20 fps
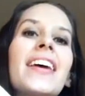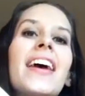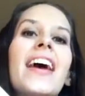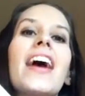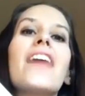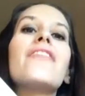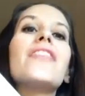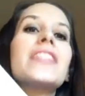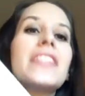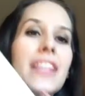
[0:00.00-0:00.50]

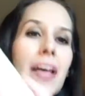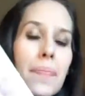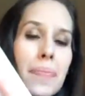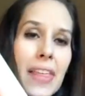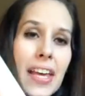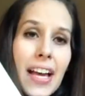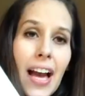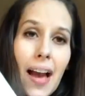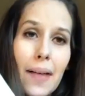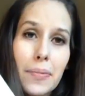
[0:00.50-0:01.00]
If it's
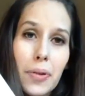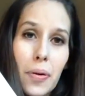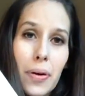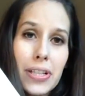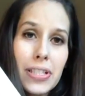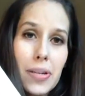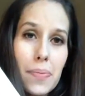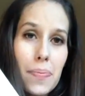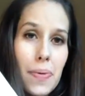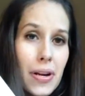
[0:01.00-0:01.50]
something I'm
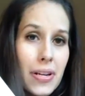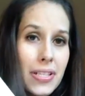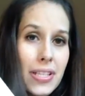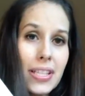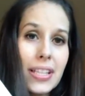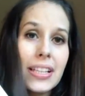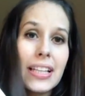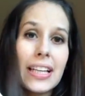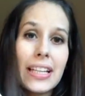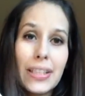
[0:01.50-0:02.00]
going to
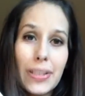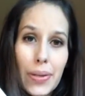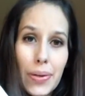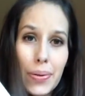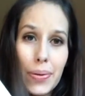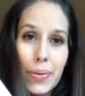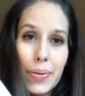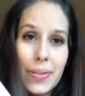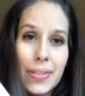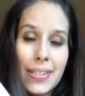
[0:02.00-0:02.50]
personally
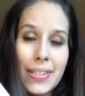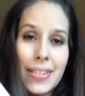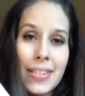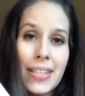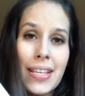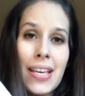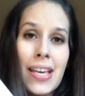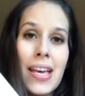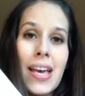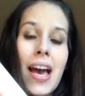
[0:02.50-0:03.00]
use,
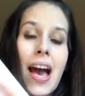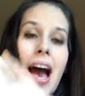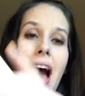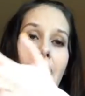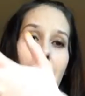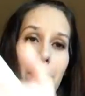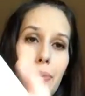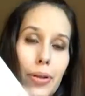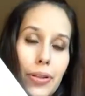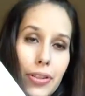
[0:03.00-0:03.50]

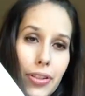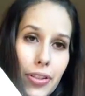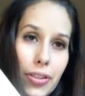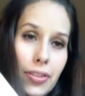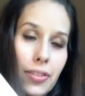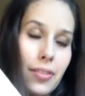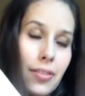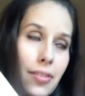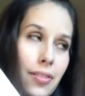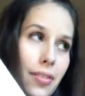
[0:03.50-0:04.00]

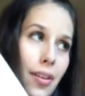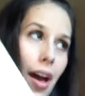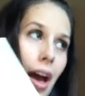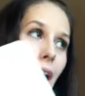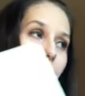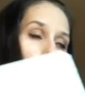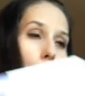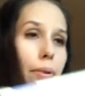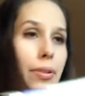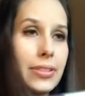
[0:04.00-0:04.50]

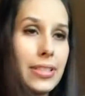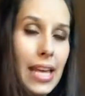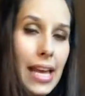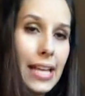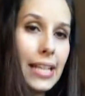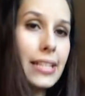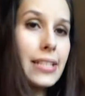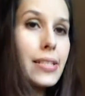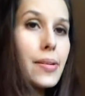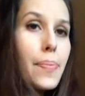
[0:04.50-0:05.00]
I will take
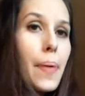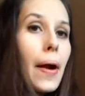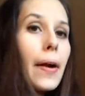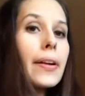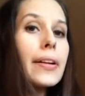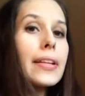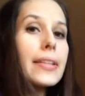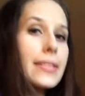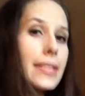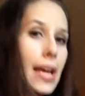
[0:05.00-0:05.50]
it to
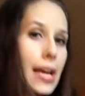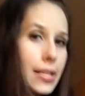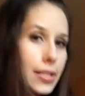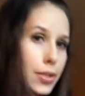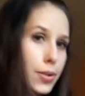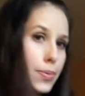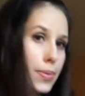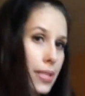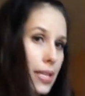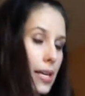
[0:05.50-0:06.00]
parties and
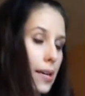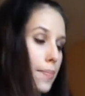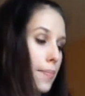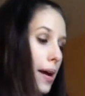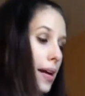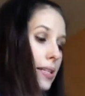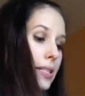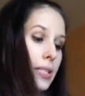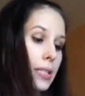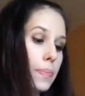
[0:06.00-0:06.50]
use it in
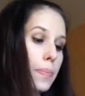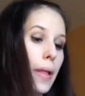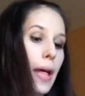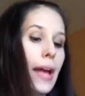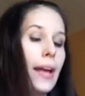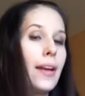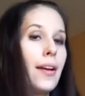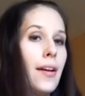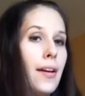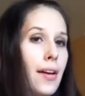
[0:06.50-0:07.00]
my display.
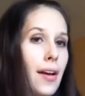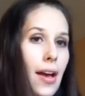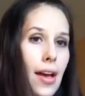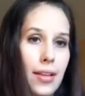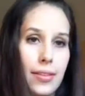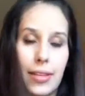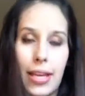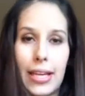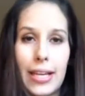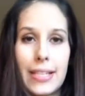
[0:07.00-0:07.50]

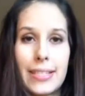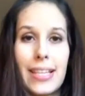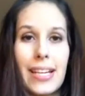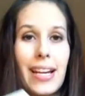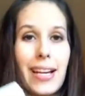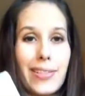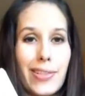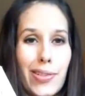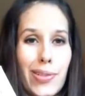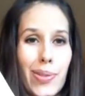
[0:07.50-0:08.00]
And like I said,
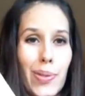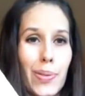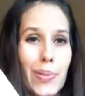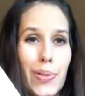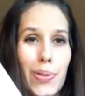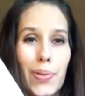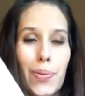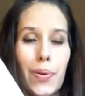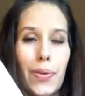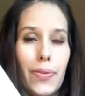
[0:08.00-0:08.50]
I just sold
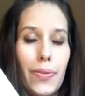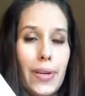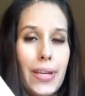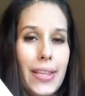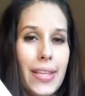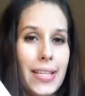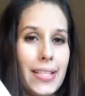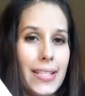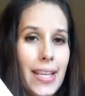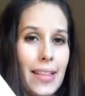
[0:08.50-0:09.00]
2 or 3 of
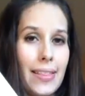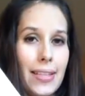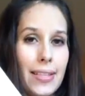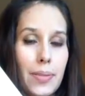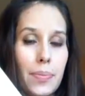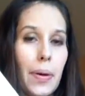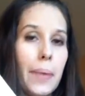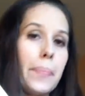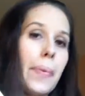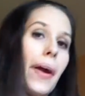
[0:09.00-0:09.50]
these at this
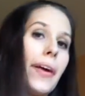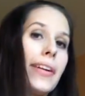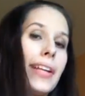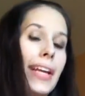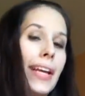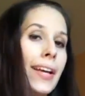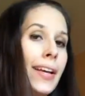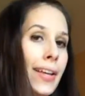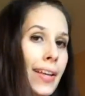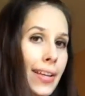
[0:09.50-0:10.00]
one party,
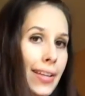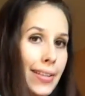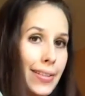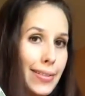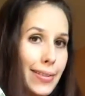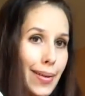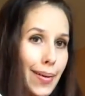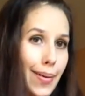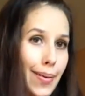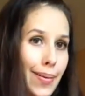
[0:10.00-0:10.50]

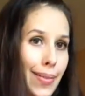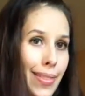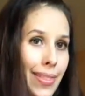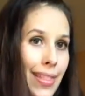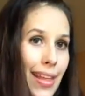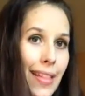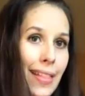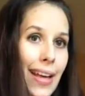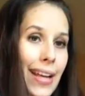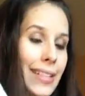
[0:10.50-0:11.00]
so
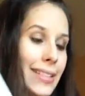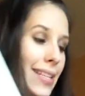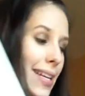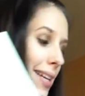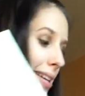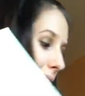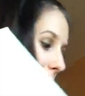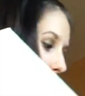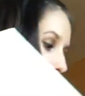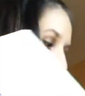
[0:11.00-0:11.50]
they liked
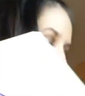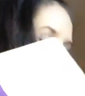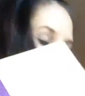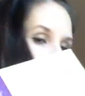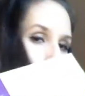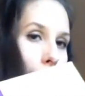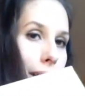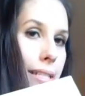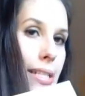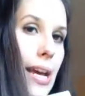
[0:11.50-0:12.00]
it. It was
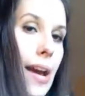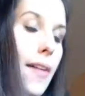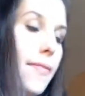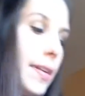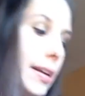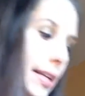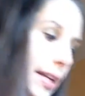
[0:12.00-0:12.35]
great to have on